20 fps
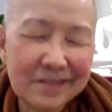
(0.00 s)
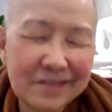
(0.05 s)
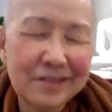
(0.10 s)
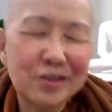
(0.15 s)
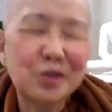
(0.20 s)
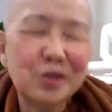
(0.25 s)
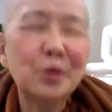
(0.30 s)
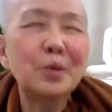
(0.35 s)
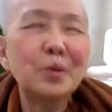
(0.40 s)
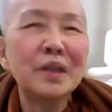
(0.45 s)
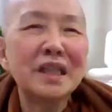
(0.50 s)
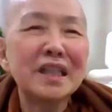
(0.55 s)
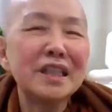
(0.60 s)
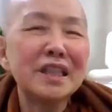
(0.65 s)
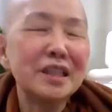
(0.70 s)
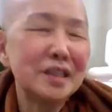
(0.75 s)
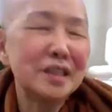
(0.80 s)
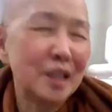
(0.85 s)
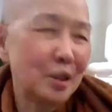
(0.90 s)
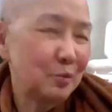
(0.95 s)

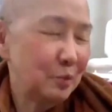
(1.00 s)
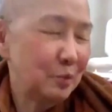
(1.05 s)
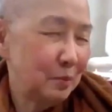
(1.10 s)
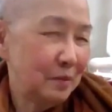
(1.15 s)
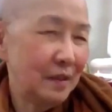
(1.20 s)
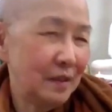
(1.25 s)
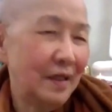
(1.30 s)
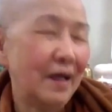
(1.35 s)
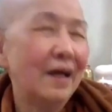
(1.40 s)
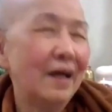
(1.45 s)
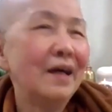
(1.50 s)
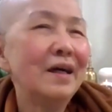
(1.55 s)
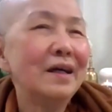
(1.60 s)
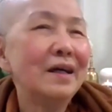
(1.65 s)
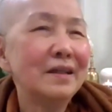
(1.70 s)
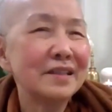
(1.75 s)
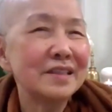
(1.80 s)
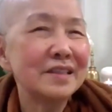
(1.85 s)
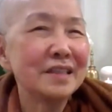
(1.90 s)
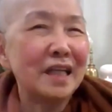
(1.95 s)
jokingly tell people,
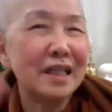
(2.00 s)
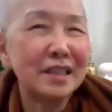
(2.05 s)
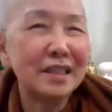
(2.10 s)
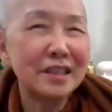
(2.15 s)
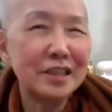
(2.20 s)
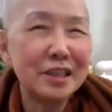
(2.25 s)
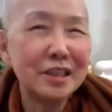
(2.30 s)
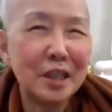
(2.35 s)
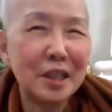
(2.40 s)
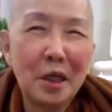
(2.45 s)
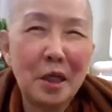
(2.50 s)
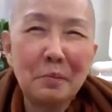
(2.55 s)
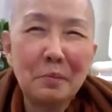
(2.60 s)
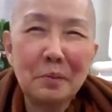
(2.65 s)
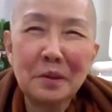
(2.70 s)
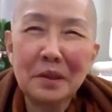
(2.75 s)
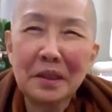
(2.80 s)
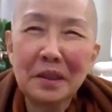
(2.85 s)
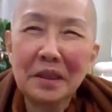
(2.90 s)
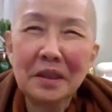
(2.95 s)
it's the anicca
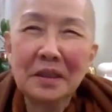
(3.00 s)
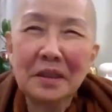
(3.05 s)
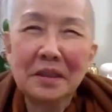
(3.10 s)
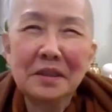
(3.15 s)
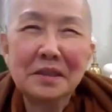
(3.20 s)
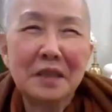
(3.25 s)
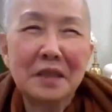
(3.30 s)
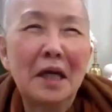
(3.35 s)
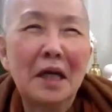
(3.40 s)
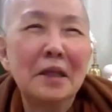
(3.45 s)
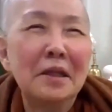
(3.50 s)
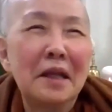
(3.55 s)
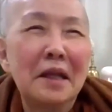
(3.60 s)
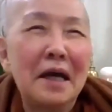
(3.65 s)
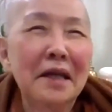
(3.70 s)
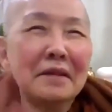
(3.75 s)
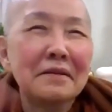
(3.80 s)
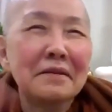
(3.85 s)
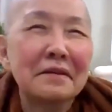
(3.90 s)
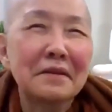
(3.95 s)
happening, it's
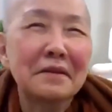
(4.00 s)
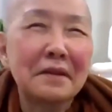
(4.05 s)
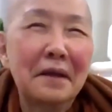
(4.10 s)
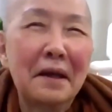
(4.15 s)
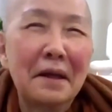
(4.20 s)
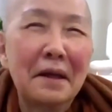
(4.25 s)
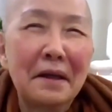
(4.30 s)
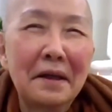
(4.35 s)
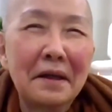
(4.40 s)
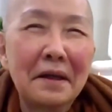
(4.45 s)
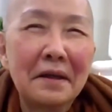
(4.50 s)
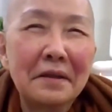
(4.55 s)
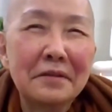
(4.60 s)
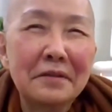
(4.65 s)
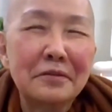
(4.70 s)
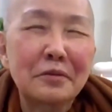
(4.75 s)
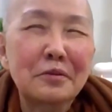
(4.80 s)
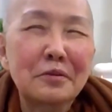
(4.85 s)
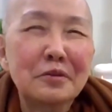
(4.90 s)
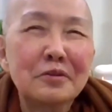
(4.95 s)
anatta,
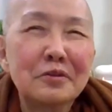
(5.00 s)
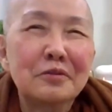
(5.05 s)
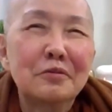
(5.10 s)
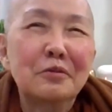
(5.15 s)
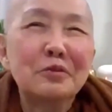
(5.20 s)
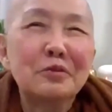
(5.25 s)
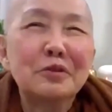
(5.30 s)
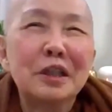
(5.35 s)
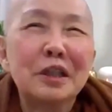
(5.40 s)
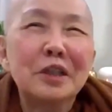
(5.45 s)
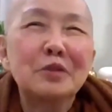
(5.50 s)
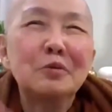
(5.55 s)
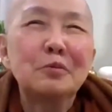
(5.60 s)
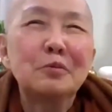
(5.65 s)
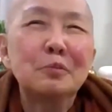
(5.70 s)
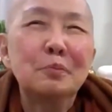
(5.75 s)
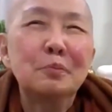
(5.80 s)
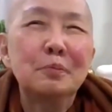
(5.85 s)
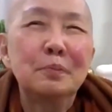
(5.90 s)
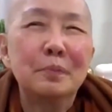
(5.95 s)
don't try
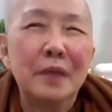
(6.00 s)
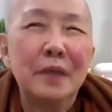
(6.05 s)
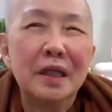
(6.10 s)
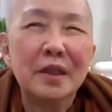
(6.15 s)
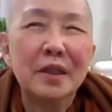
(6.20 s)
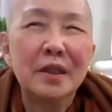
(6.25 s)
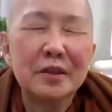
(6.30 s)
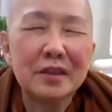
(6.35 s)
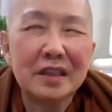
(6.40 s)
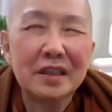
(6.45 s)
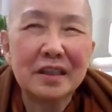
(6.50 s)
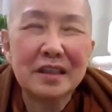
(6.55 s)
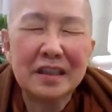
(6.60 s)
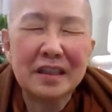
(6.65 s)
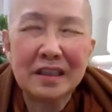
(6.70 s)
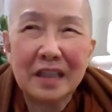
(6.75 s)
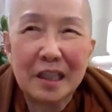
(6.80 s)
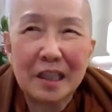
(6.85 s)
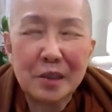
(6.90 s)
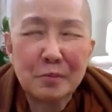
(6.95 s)
to
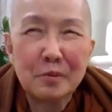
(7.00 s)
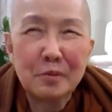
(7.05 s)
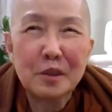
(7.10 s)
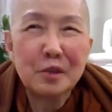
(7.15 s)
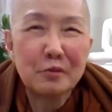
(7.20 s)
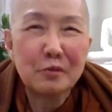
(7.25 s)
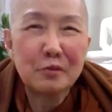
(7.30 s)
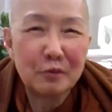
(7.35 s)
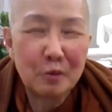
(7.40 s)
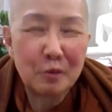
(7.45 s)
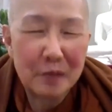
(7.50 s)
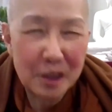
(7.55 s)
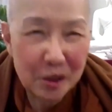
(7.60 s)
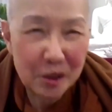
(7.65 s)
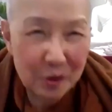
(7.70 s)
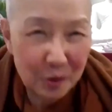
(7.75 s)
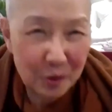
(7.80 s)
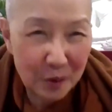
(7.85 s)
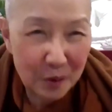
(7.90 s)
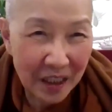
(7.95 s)
experience too
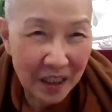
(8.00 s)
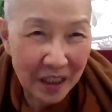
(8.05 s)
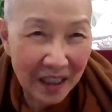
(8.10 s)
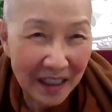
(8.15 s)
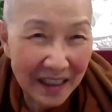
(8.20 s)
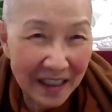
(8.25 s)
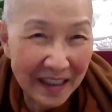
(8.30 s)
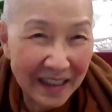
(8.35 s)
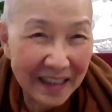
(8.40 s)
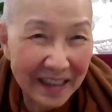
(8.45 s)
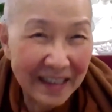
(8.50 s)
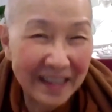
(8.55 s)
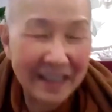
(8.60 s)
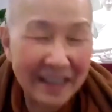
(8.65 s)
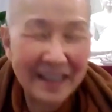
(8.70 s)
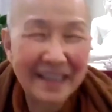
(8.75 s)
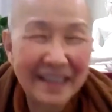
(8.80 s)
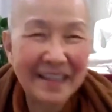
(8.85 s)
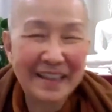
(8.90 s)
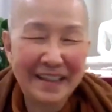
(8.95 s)
much dukkha.
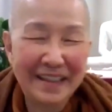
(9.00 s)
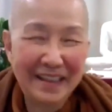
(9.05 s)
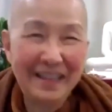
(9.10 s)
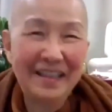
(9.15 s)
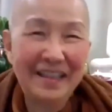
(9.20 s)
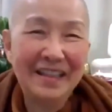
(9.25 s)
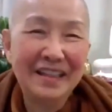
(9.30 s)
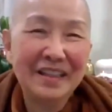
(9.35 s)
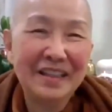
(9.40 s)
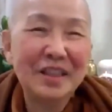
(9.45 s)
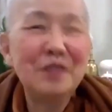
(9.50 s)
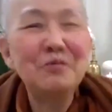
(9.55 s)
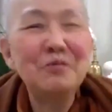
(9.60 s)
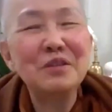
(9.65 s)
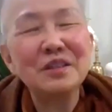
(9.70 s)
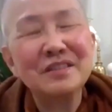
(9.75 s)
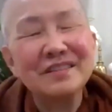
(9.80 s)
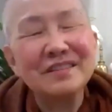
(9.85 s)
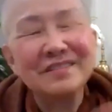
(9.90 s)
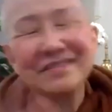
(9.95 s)
Yeah. Then
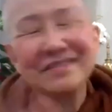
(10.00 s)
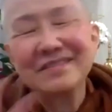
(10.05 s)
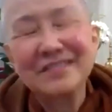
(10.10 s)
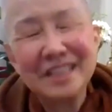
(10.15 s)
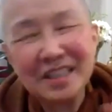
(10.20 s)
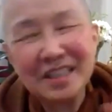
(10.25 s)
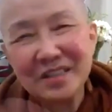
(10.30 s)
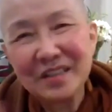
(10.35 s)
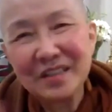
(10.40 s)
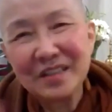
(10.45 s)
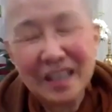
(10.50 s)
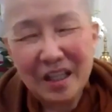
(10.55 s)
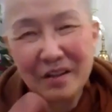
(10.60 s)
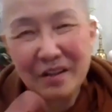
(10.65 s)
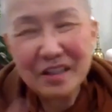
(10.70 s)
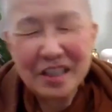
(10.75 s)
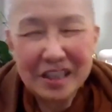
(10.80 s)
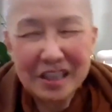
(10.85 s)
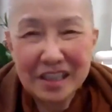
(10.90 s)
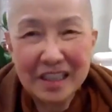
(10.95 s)
we try to
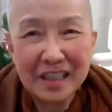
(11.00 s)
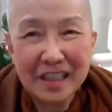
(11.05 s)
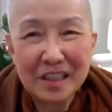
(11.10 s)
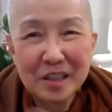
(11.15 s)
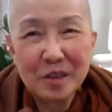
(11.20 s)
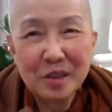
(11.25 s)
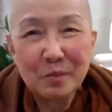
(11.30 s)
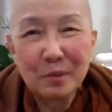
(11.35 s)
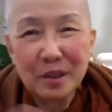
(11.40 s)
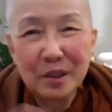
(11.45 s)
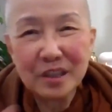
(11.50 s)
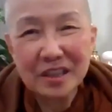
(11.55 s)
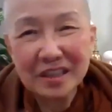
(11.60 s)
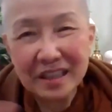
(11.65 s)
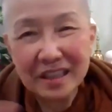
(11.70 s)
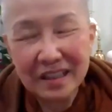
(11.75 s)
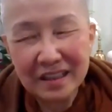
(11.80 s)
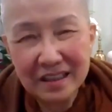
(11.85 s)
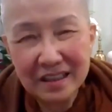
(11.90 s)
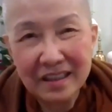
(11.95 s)
encourage each other, support each
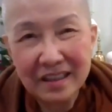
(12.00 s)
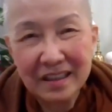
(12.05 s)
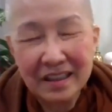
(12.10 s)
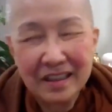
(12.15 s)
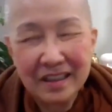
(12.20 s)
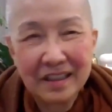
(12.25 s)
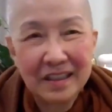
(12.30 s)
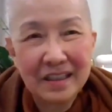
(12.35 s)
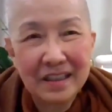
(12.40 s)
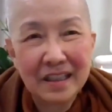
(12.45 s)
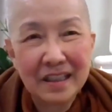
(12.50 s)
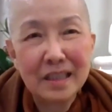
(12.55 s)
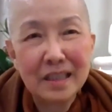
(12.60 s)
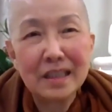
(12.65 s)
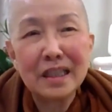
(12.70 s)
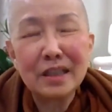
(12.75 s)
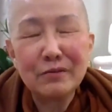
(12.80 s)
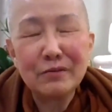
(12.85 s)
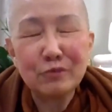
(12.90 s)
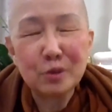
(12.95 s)
other. And
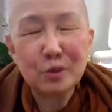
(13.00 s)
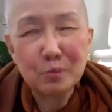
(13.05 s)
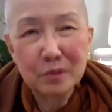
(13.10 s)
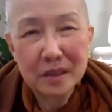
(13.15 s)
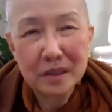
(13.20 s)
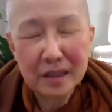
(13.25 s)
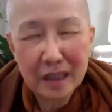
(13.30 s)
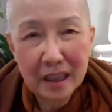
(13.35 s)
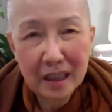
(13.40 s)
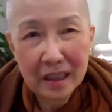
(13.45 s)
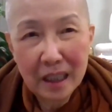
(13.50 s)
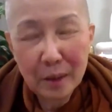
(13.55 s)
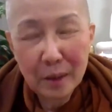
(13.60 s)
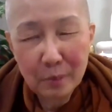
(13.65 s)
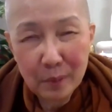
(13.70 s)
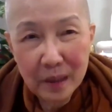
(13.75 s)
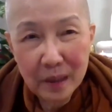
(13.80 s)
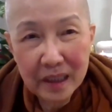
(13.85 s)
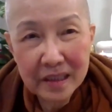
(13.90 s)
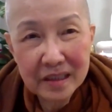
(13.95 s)
life won't be that
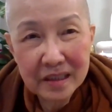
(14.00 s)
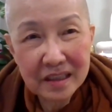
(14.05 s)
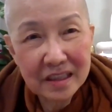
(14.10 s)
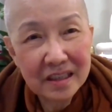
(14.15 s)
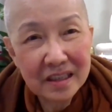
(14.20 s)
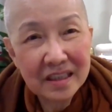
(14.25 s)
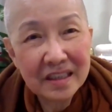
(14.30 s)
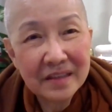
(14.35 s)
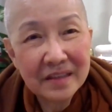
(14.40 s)
unpleasant.